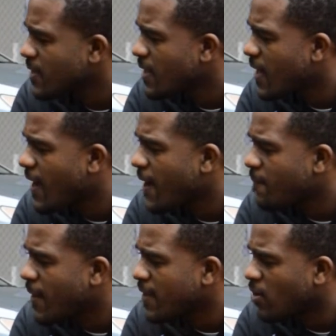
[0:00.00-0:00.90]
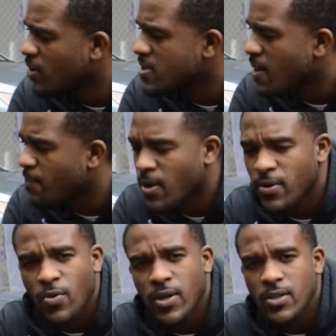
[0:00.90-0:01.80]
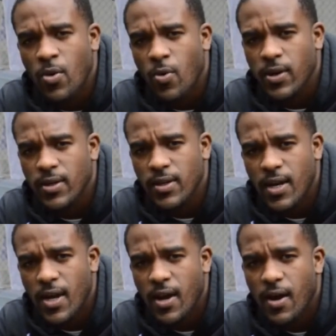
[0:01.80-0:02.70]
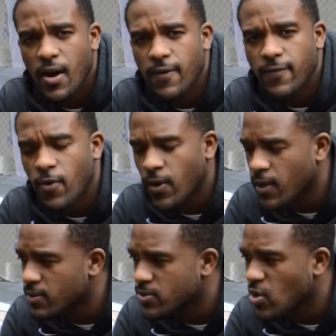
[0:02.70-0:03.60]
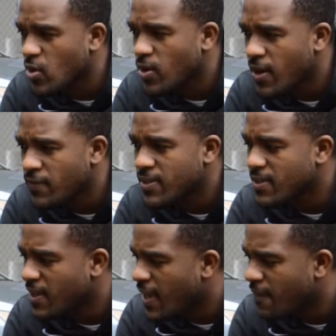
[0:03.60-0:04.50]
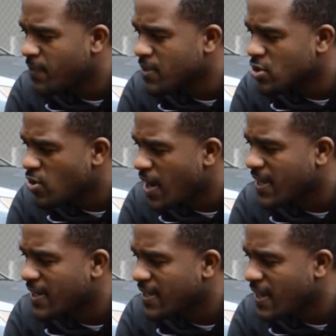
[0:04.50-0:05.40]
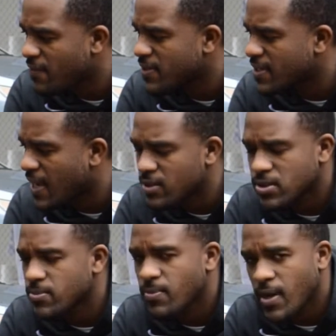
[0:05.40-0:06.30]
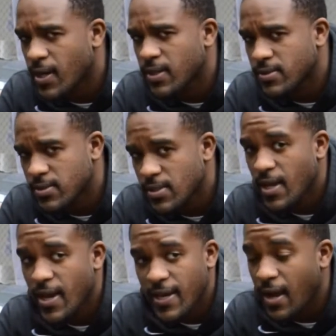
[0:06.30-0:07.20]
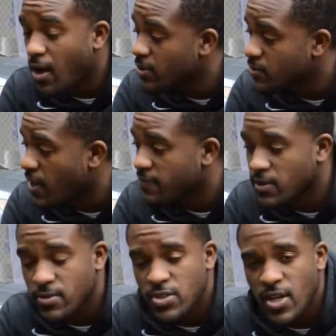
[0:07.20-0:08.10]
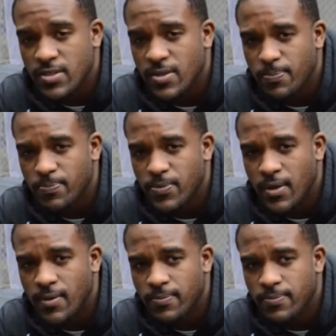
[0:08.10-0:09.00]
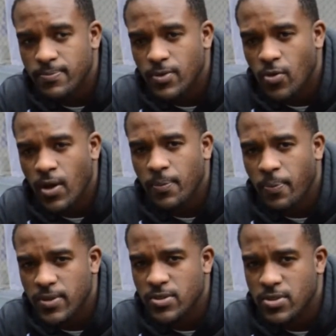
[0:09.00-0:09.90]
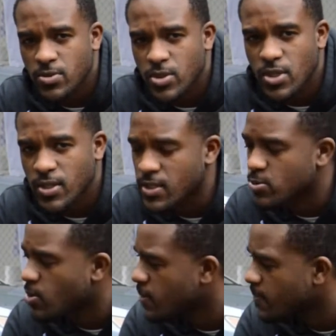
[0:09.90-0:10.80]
I notice I burn 1 quart of oil. So I've been tracking it every 1,000 miles, and I also have to change the oil pressure switch on this one